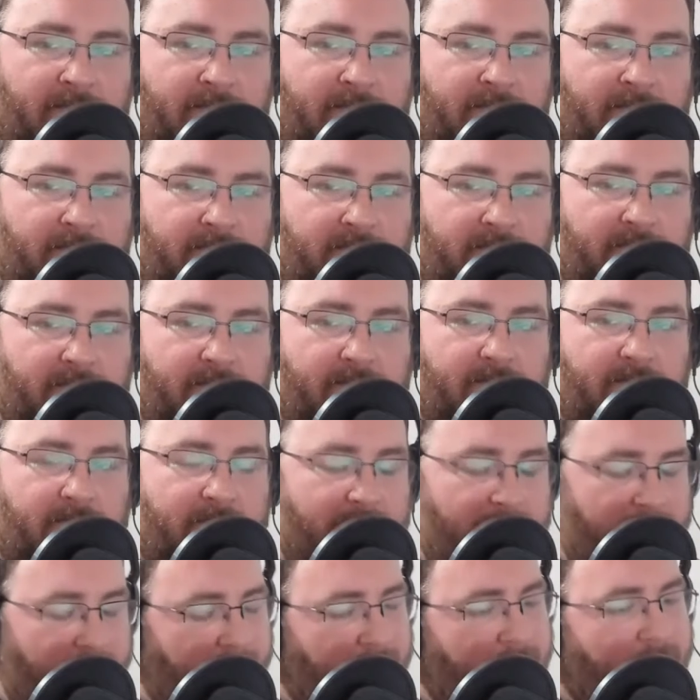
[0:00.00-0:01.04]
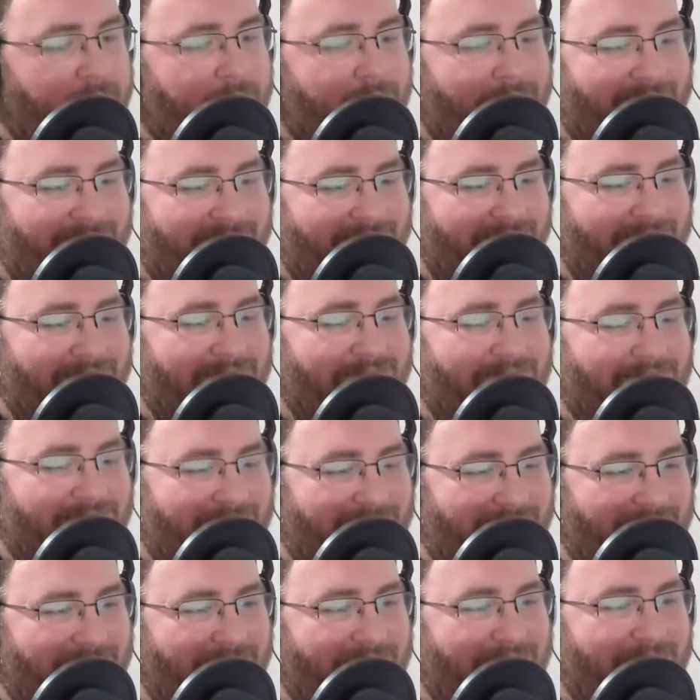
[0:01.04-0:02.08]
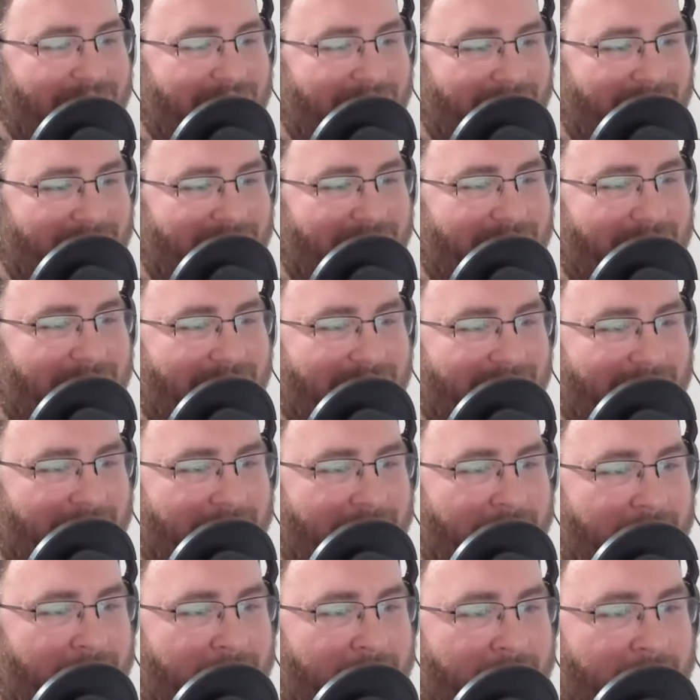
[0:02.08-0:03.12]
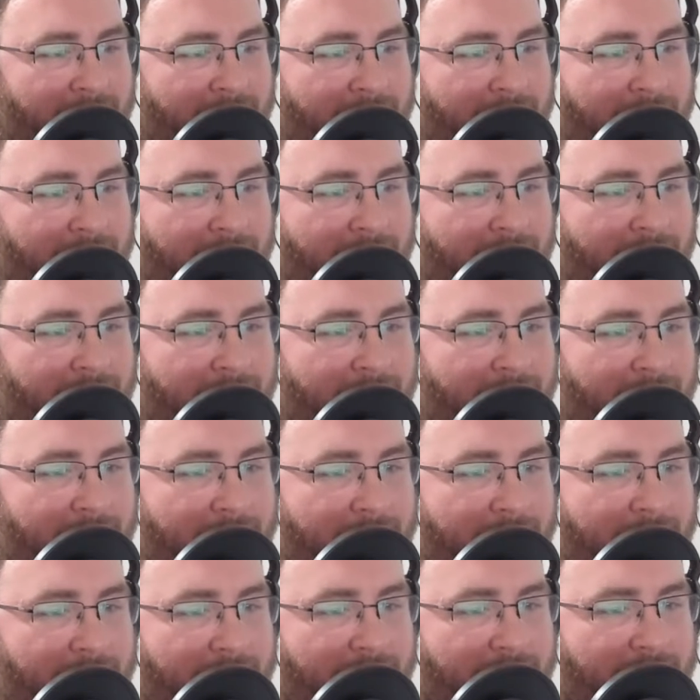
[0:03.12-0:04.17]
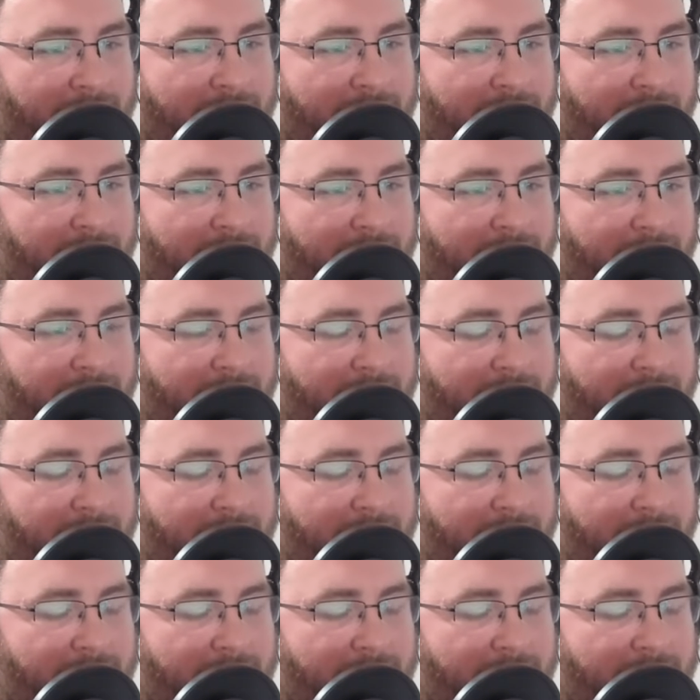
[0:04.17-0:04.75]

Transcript: (not speaking)